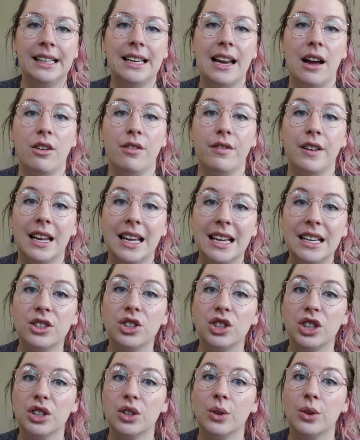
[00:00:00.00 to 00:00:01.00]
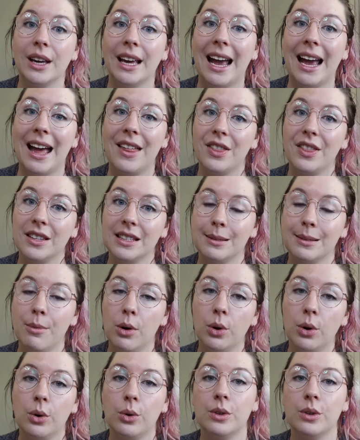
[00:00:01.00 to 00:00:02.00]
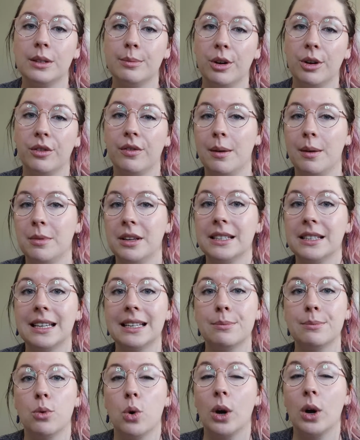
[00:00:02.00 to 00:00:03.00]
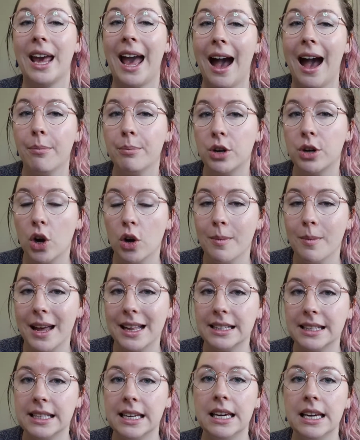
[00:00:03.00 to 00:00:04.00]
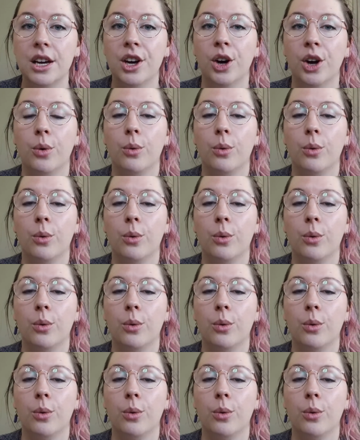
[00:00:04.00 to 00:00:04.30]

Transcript: Now, if it is just looking at the smoke or the smoke remnants, that's more capnomancy,